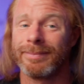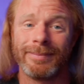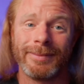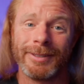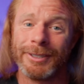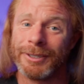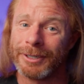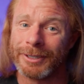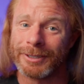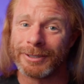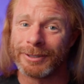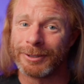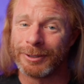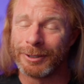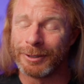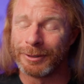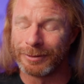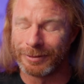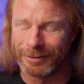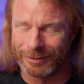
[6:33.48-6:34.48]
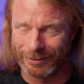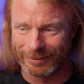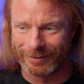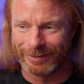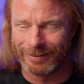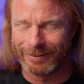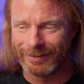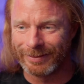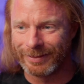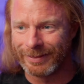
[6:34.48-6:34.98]
You get to choose.
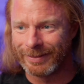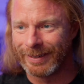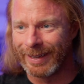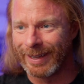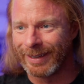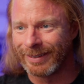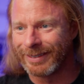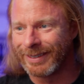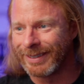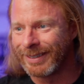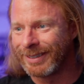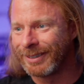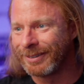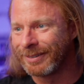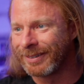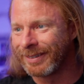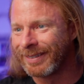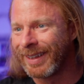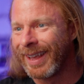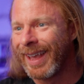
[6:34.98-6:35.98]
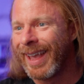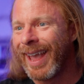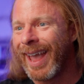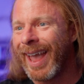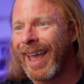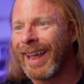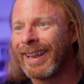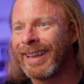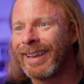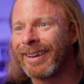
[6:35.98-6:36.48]
See how she chooses.
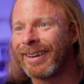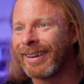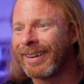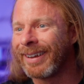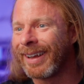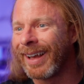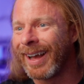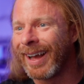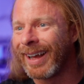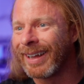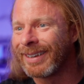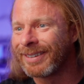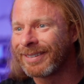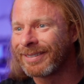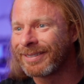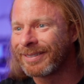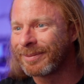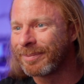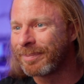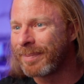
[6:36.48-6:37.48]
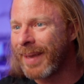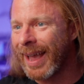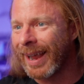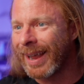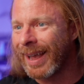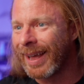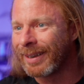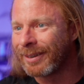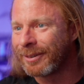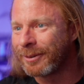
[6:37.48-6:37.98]
And here, just
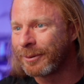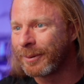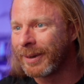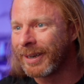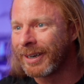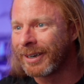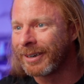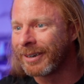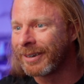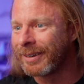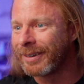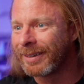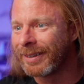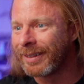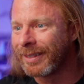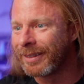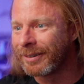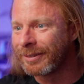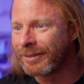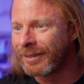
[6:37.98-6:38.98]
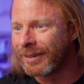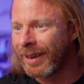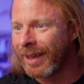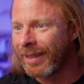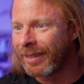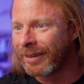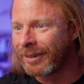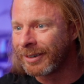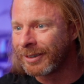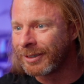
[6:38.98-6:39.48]
back on Twitter, there's
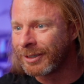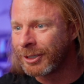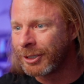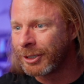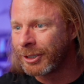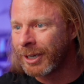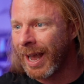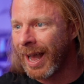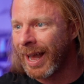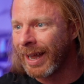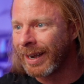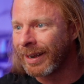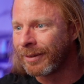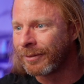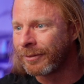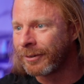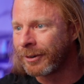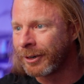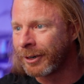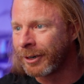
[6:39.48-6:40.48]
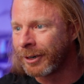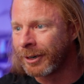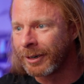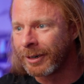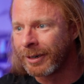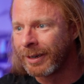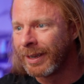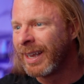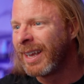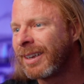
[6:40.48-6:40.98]
another shot of
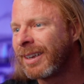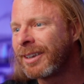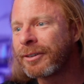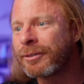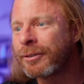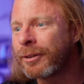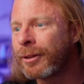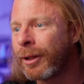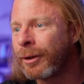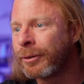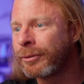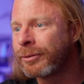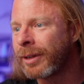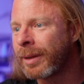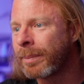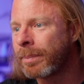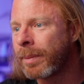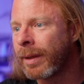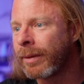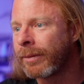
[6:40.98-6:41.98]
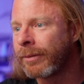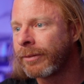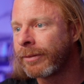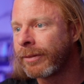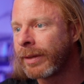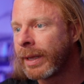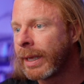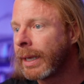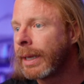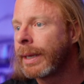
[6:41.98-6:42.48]
her, just close up
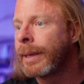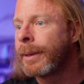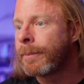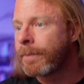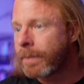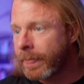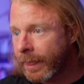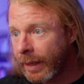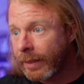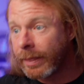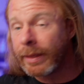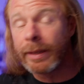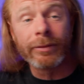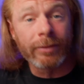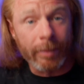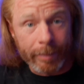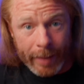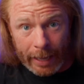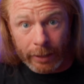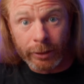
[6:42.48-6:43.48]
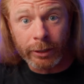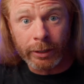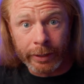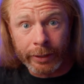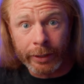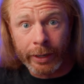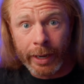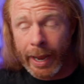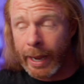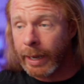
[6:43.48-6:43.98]
of these
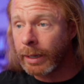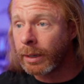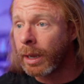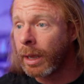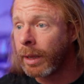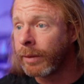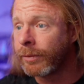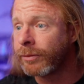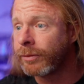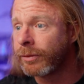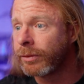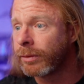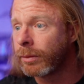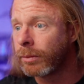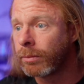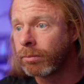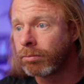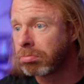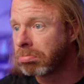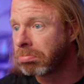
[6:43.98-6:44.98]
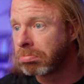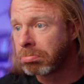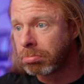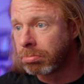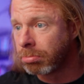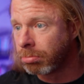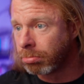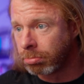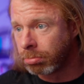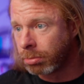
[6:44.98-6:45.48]
imaginary handcuffs.
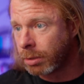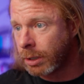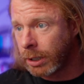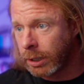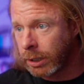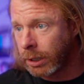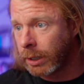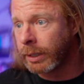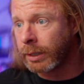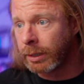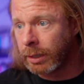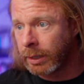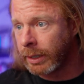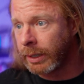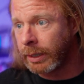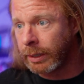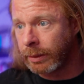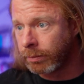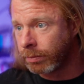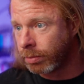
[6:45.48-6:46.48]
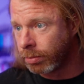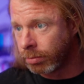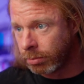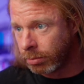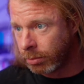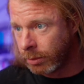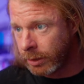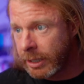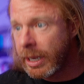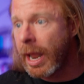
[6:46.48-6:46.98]
Clearly,
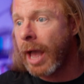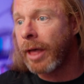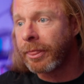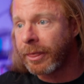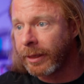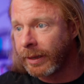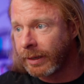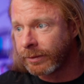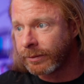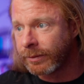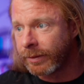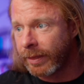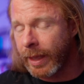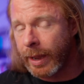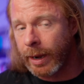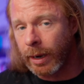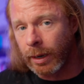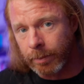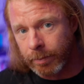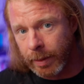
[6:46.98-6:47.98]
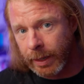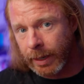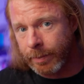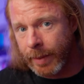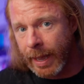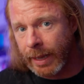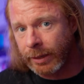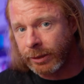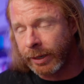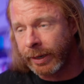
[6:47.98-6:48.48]
nothing's there, but
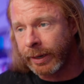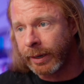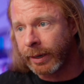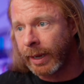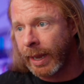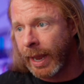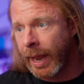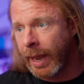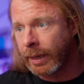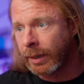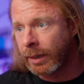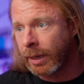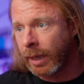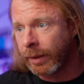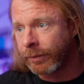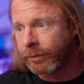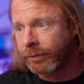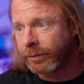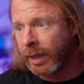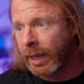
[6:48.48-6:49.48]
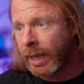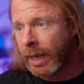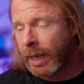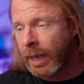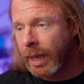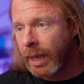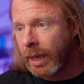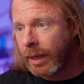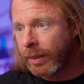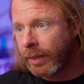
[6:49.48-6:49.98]
imaginary handcuffs,
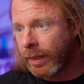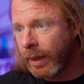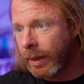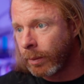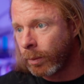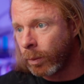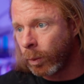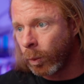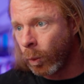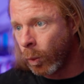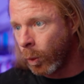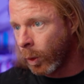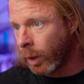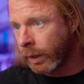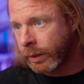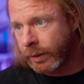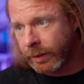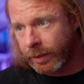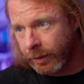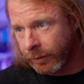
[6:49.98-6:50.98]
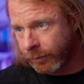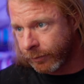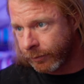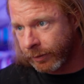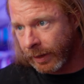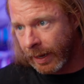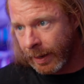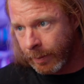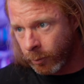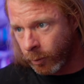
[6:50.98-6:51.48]
they work the
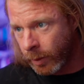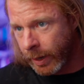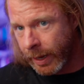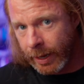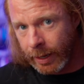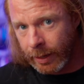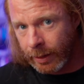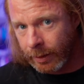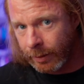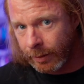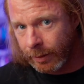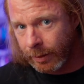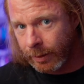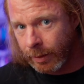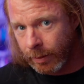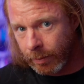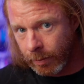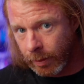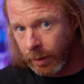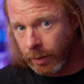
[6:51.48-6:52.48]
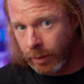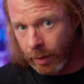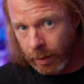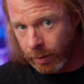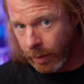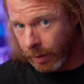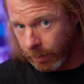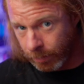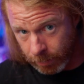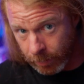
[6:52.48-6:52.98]
same way.
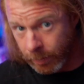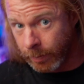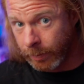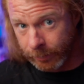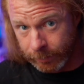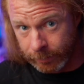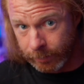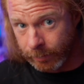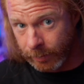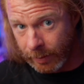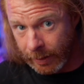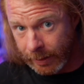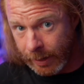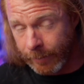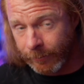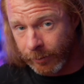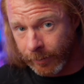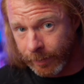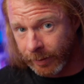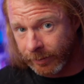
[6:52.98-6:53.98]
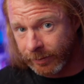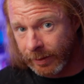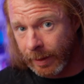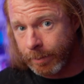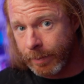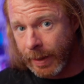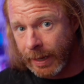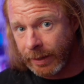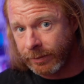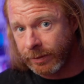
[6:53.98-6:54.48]
They come from the
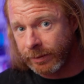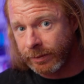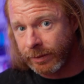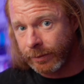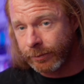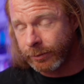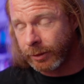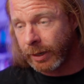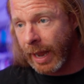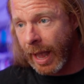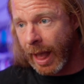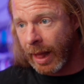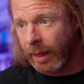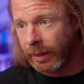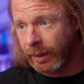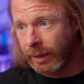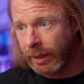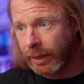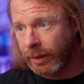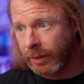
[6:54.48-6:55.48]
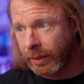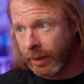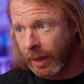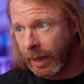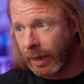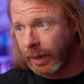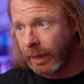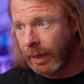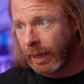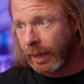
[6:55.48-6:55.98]
same basis of reality
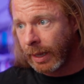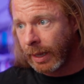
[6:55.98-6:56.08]
that